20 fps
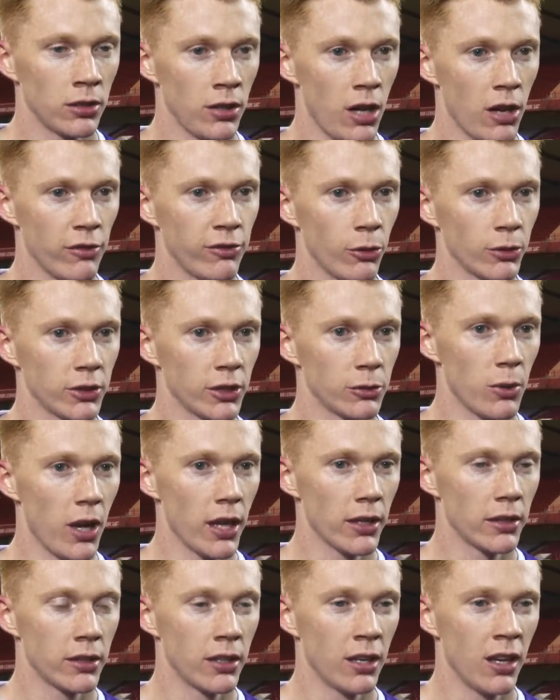And I thought we did
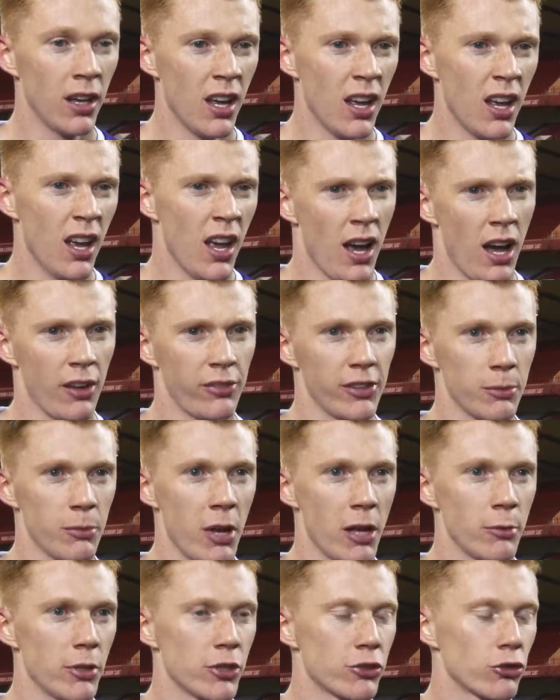well. And I think
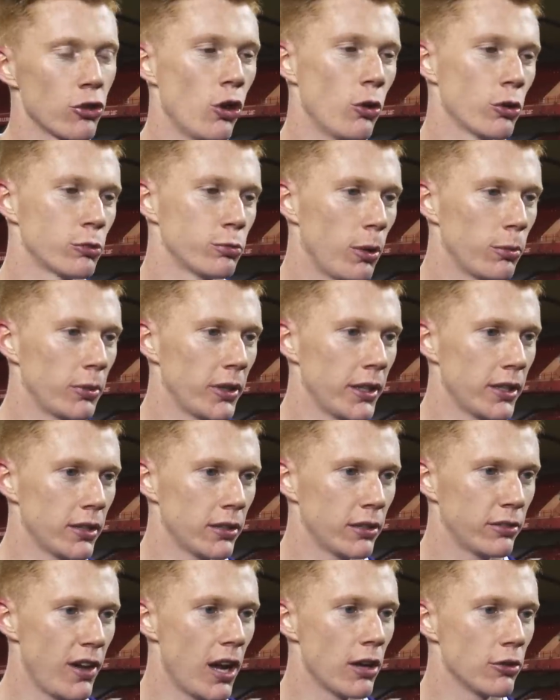maybe a draw was probably
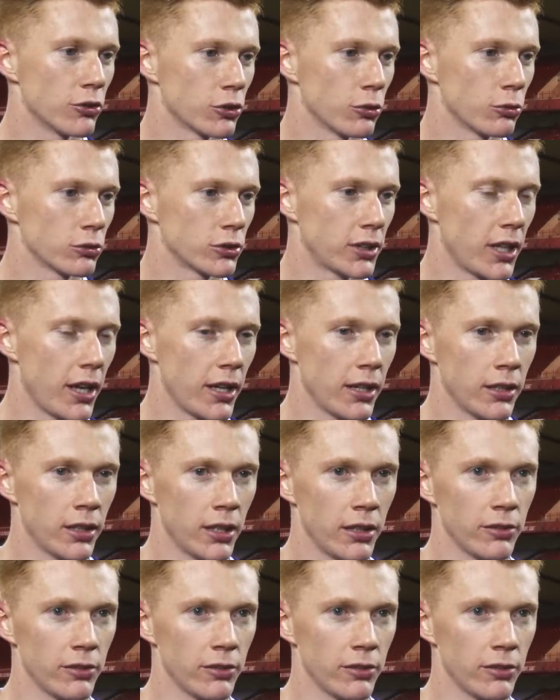a fair result today,